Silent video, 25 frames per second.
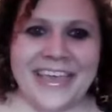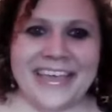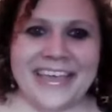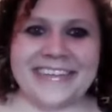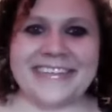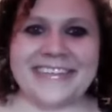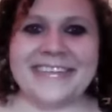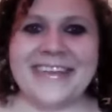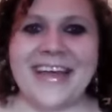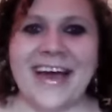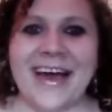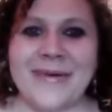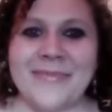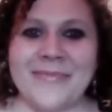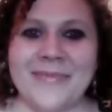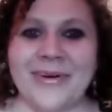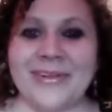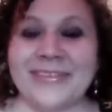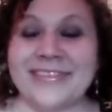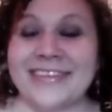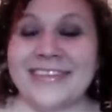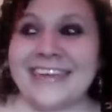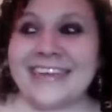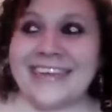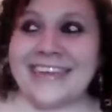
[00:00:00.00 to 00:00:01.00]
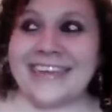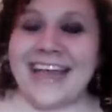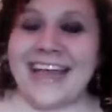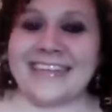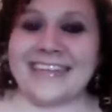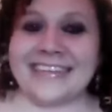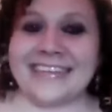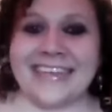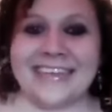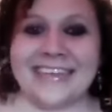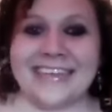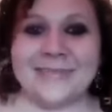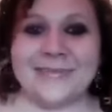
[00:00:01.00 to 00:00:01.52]
It's not
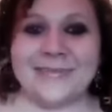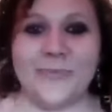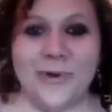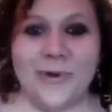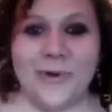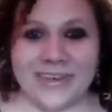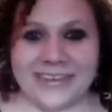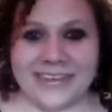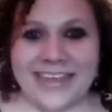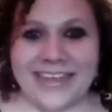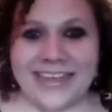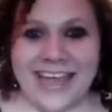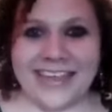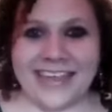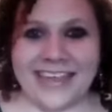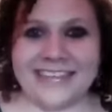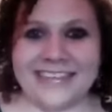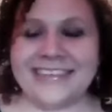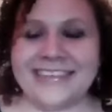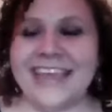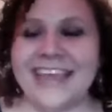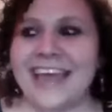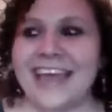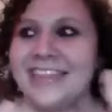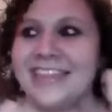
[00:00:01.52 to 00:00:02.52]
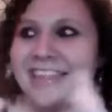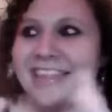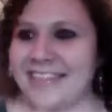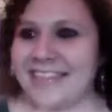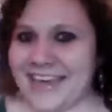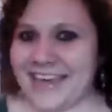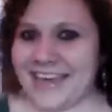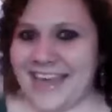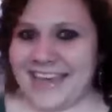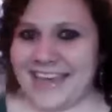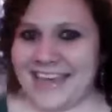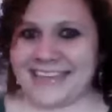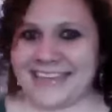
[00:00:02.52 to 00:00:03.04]
multitasking. It's one task and then
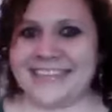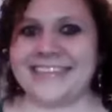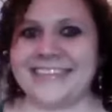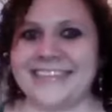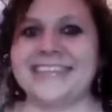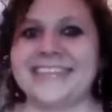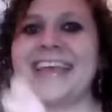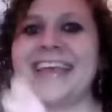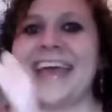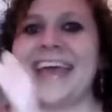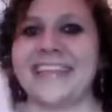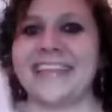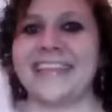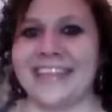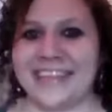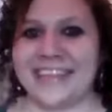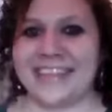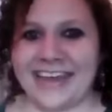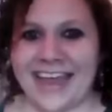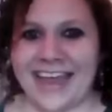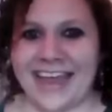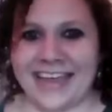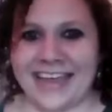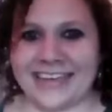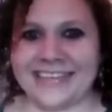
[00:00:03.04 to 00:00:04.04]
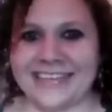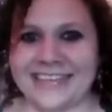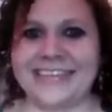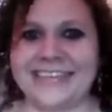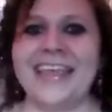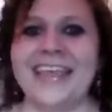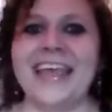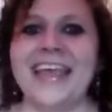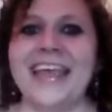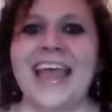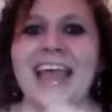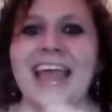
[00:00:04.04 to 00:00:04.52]
the next and then the next,